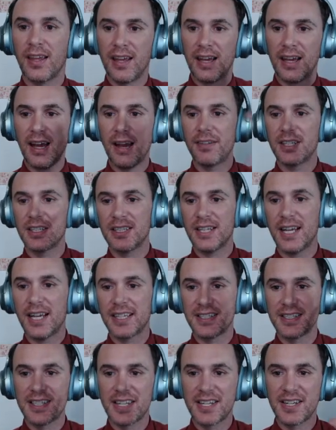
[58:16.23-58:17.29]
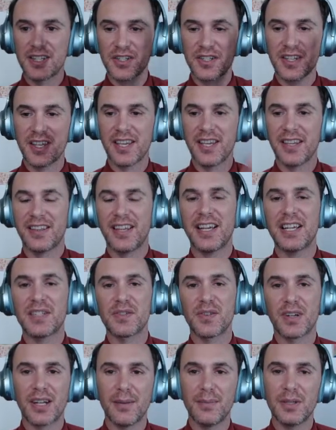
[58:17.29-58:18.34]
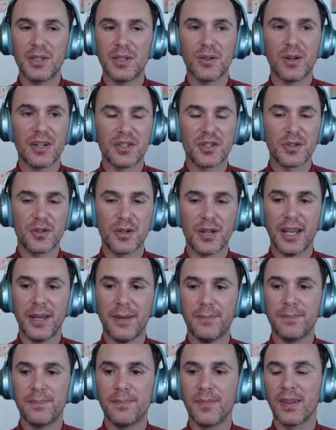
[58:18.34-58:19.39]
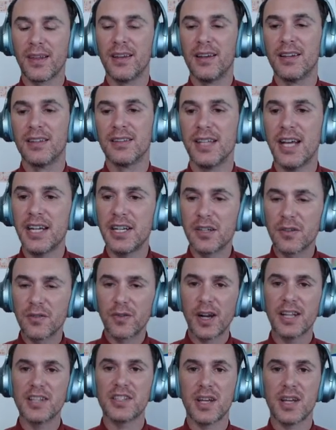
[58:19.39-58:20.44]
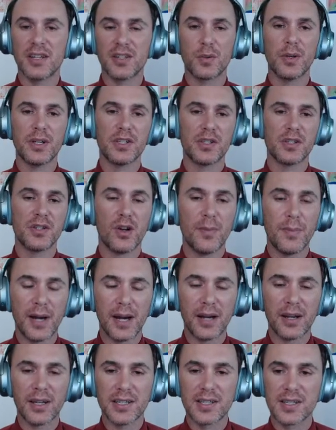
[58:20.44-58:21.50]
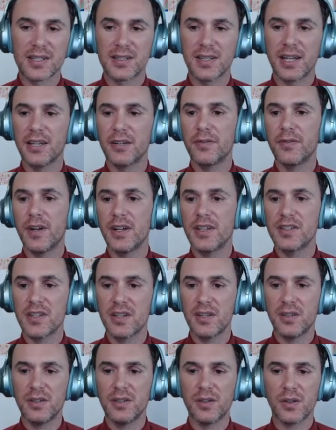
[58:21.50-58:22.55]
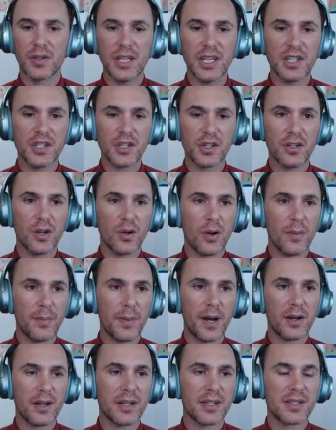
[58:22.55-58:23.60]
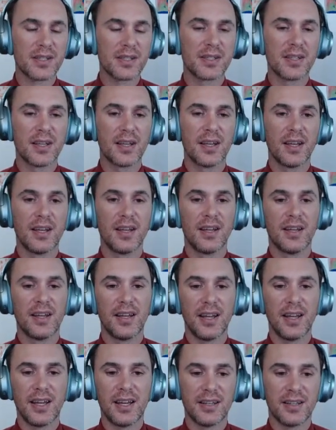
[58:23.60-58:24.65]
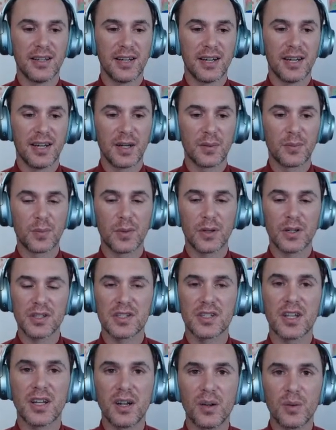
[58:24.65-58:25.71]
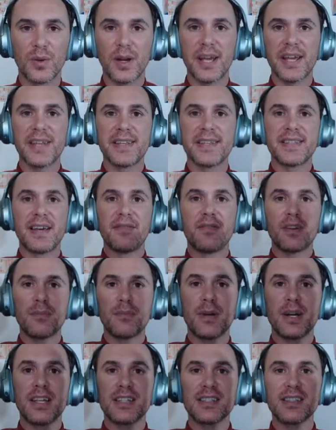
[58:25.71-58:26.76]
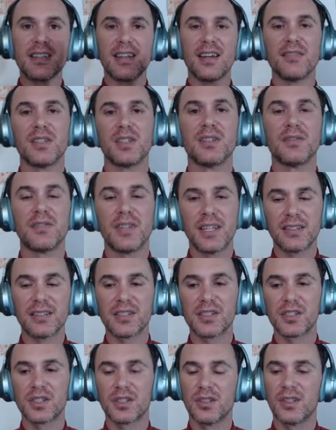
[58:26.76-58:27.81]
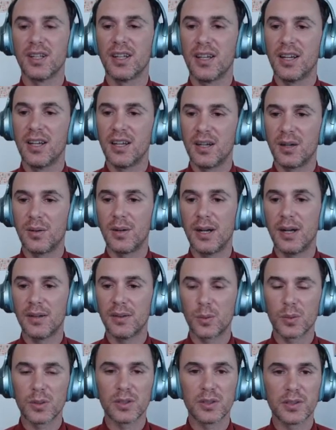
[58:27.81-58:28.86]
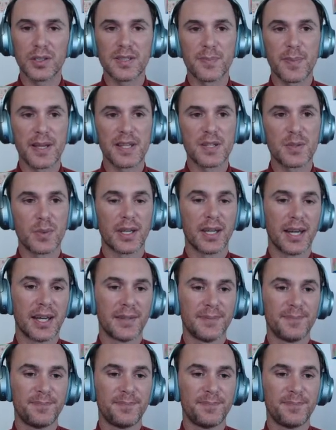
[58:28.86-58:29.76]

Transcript: Have a good night, Contingency. Thanks for coming to our stream. Let your friends on Twitch know about us. Let your friends in Indonesia know about us. And we're just going to raise everybody's level of English around the world as best we can.